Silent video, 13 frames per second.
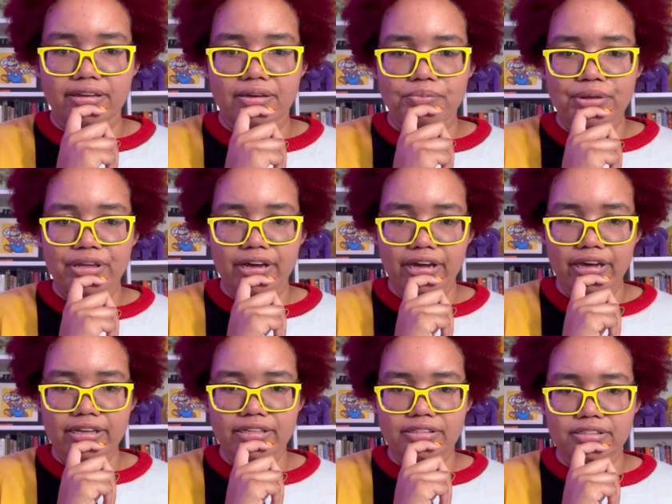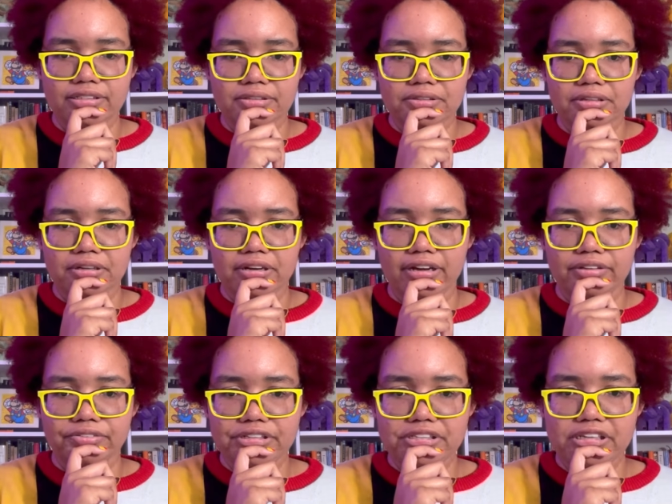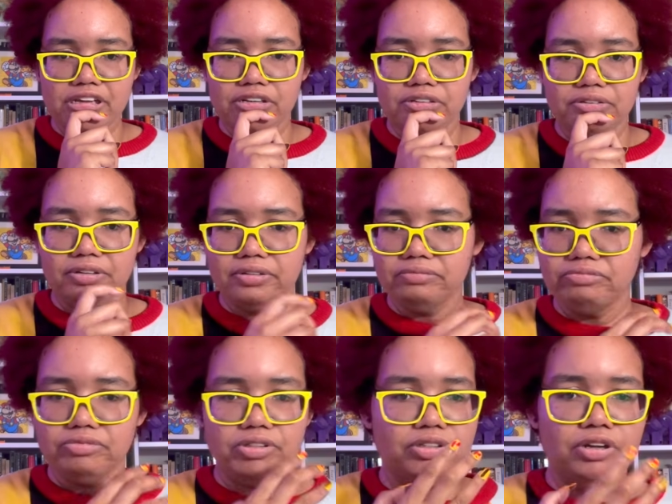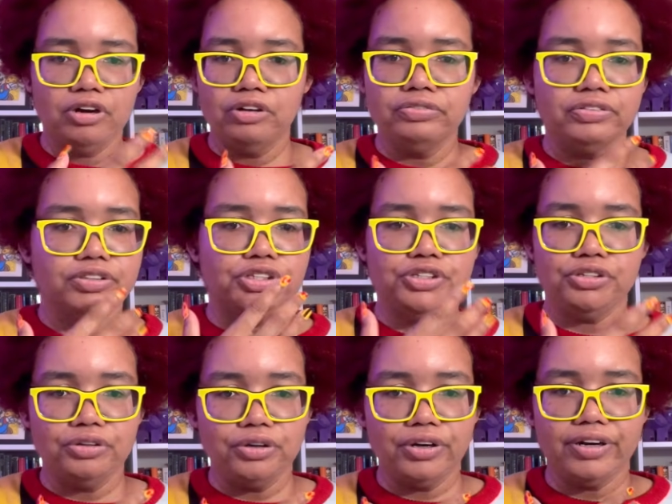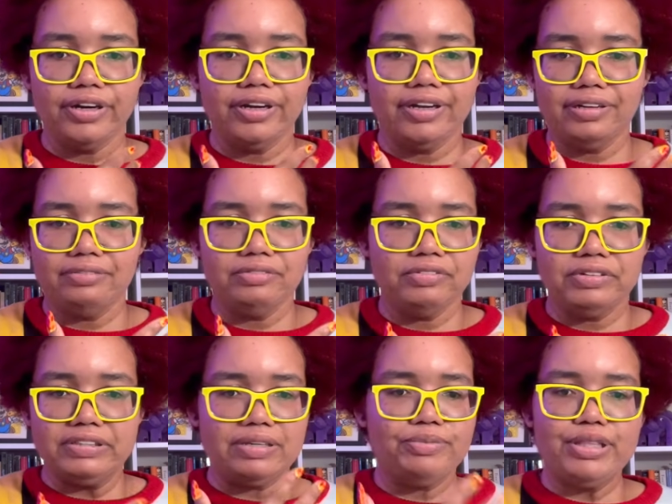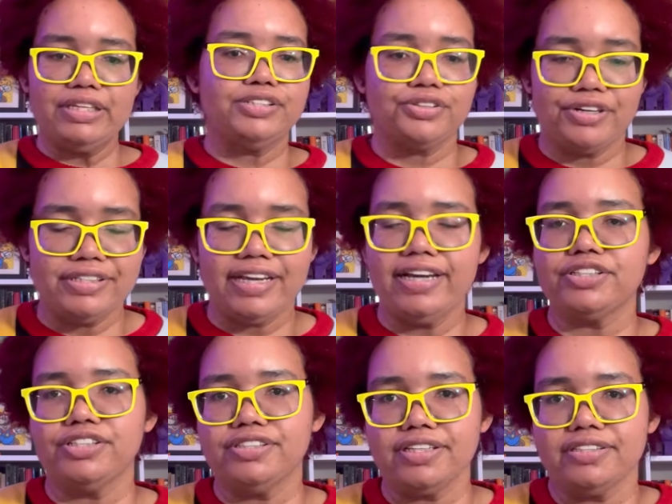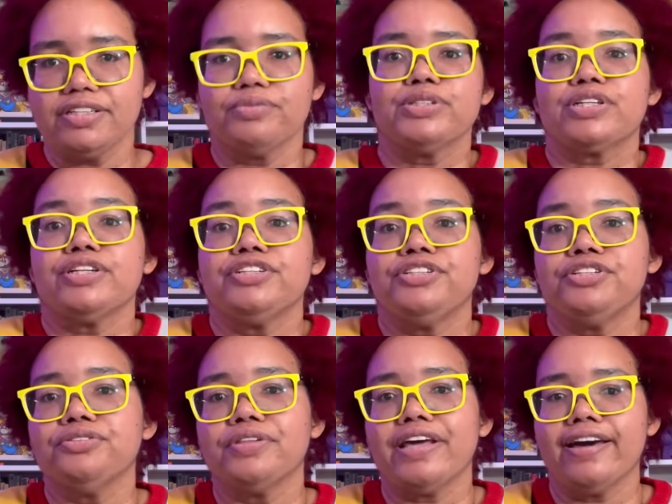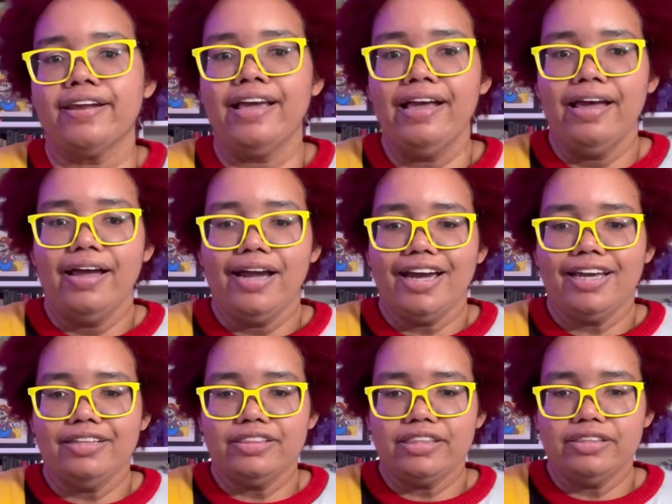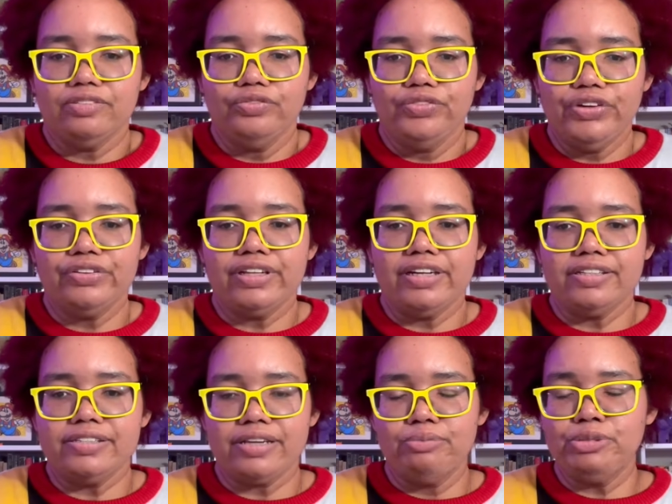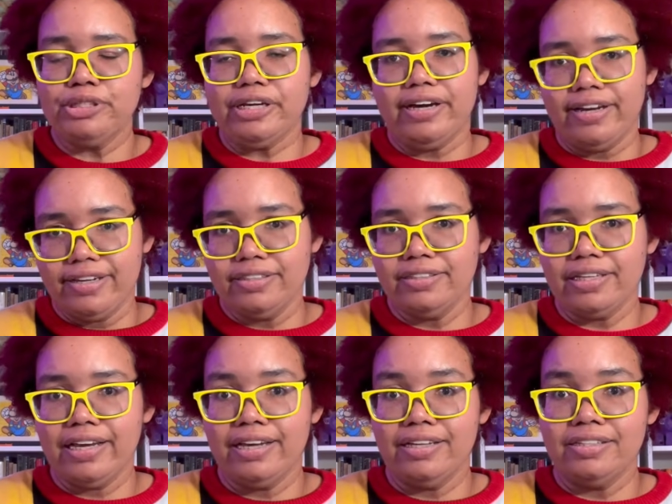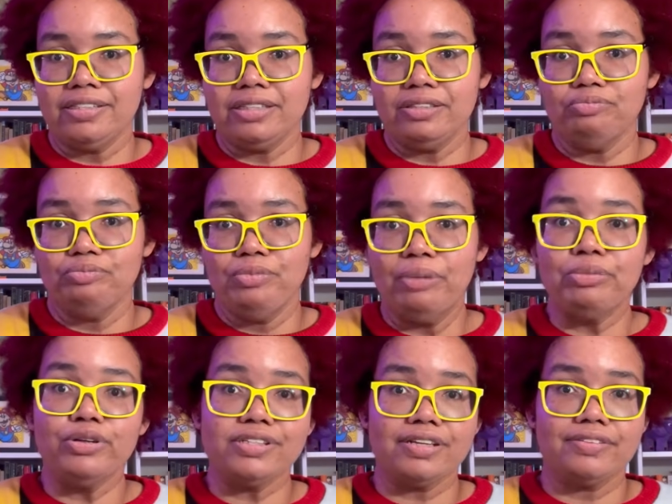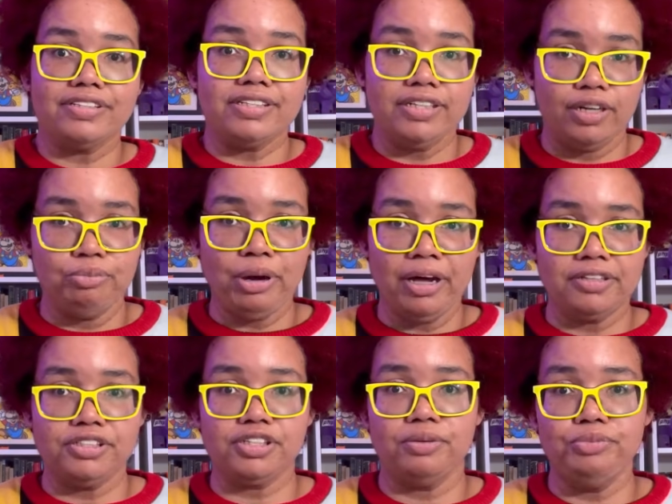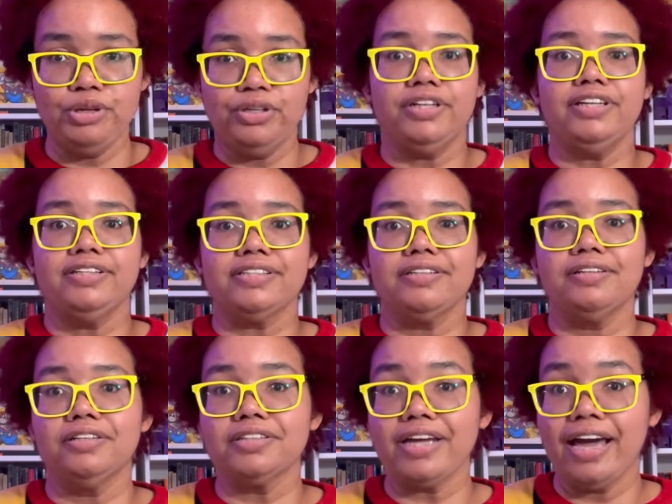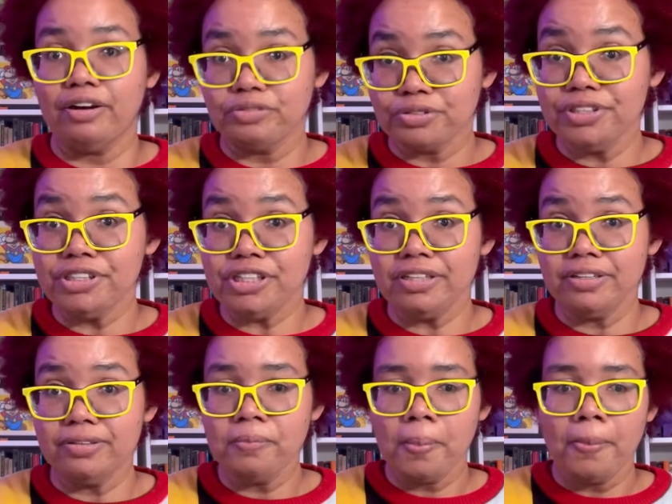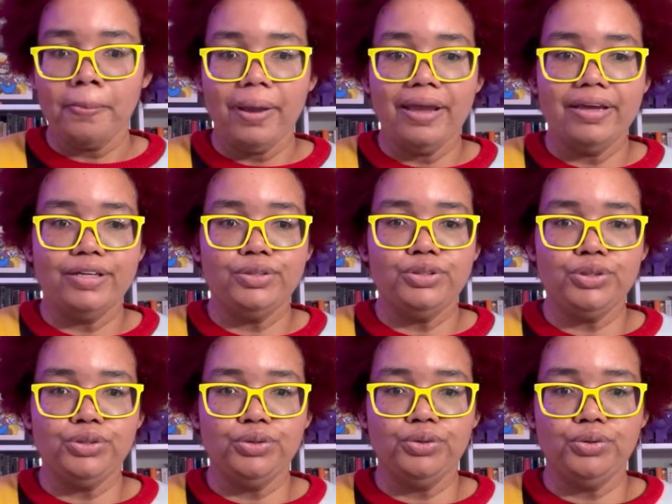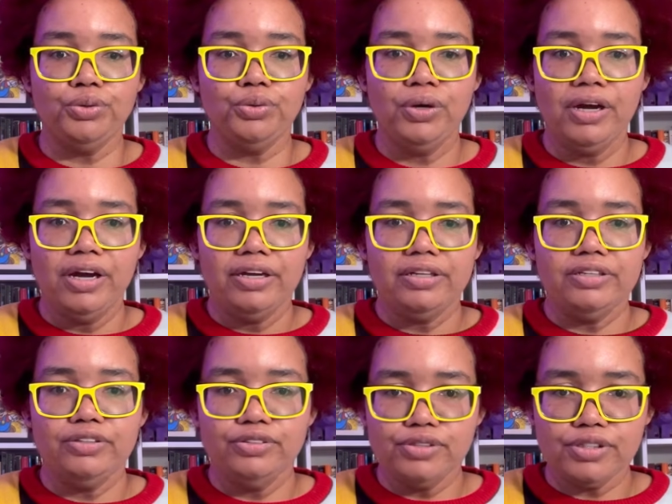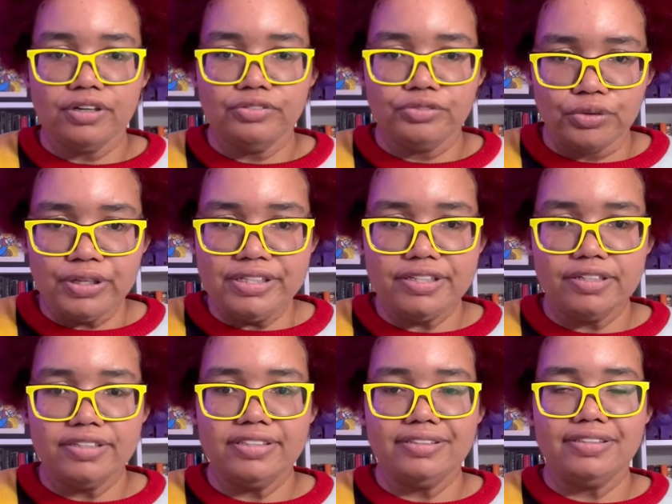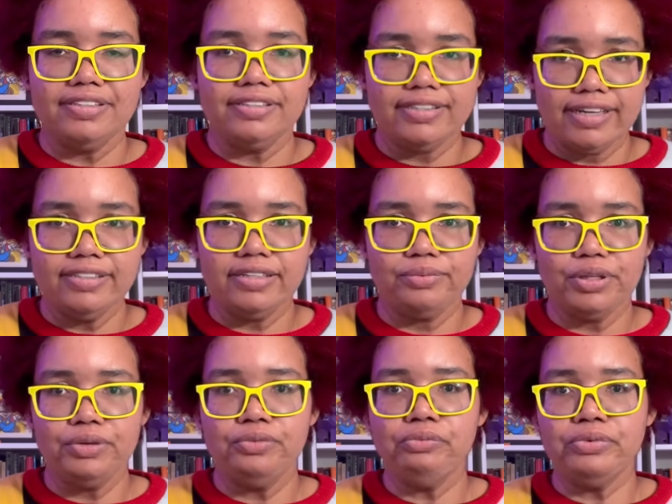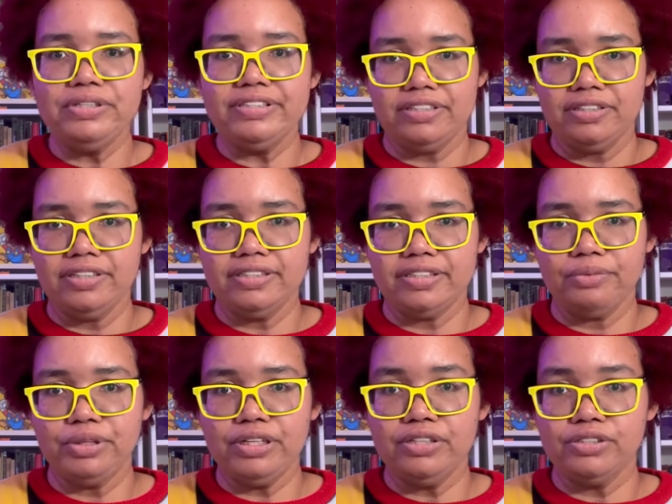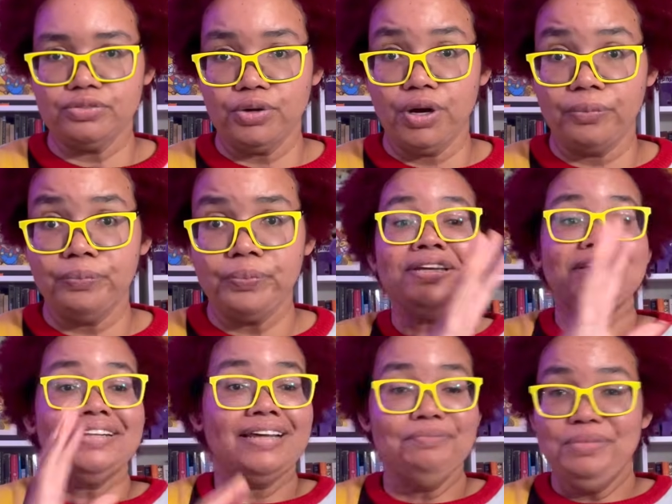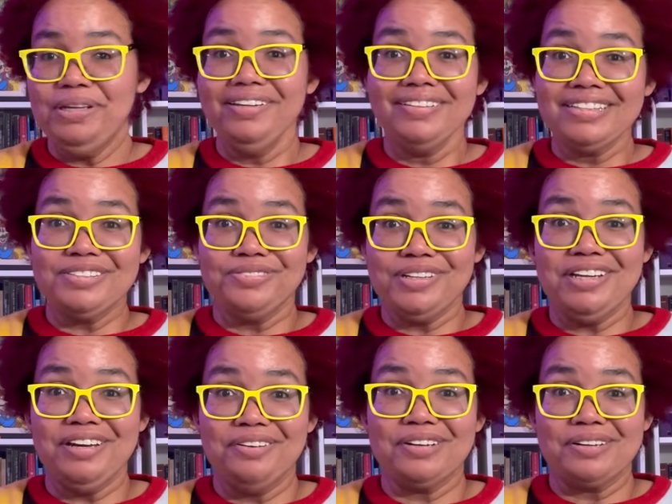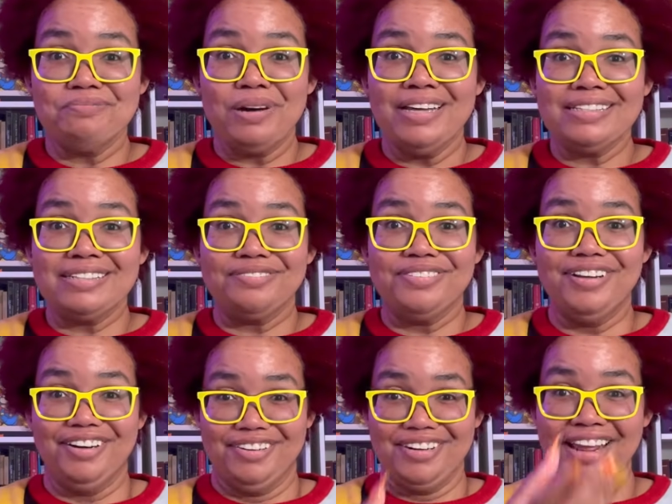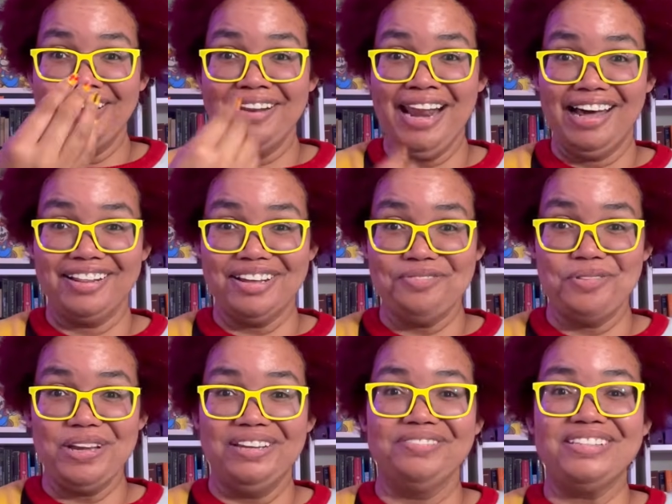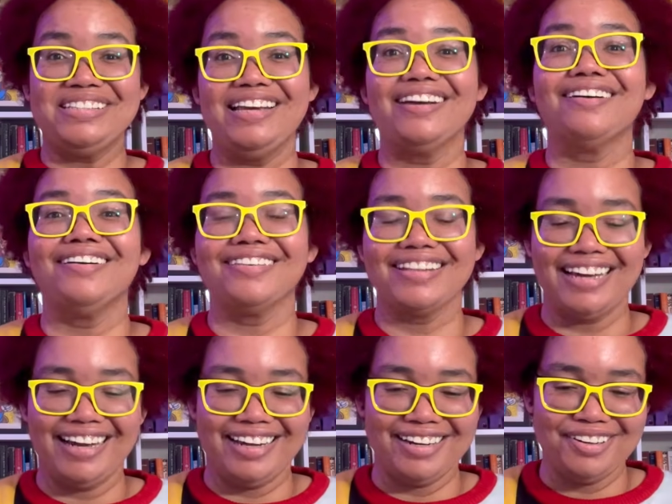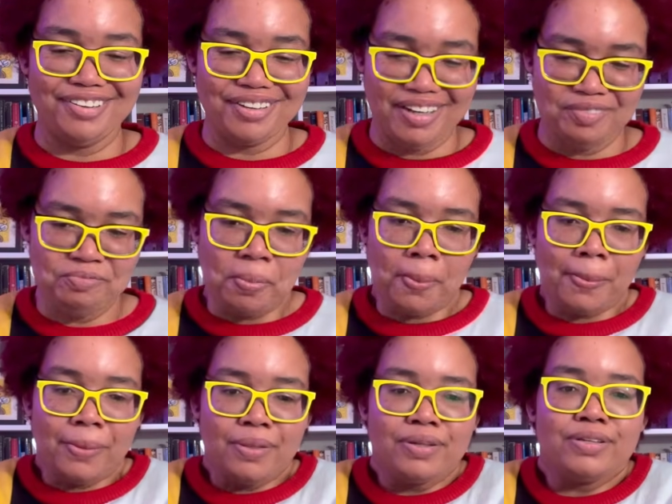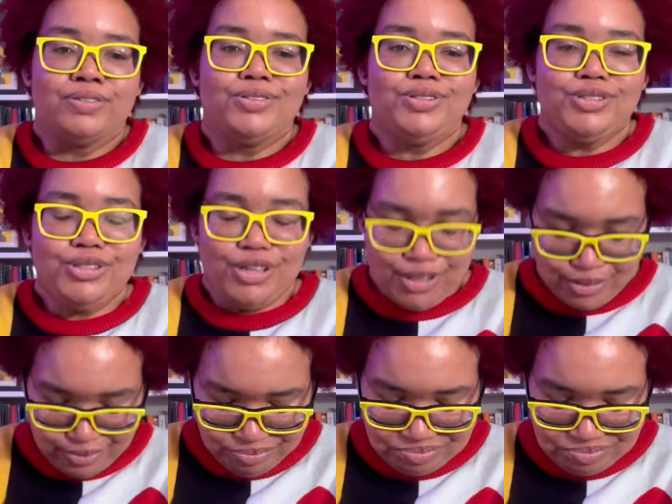because none of us can know for sure with some of these transactions that someone's going to do that, I feel that it's up to us as members of this nail polish community to look out for each other and to use our voices to say something when we see that something is wrong. Let me end this video on a positive note now that we have said all that. Okay, so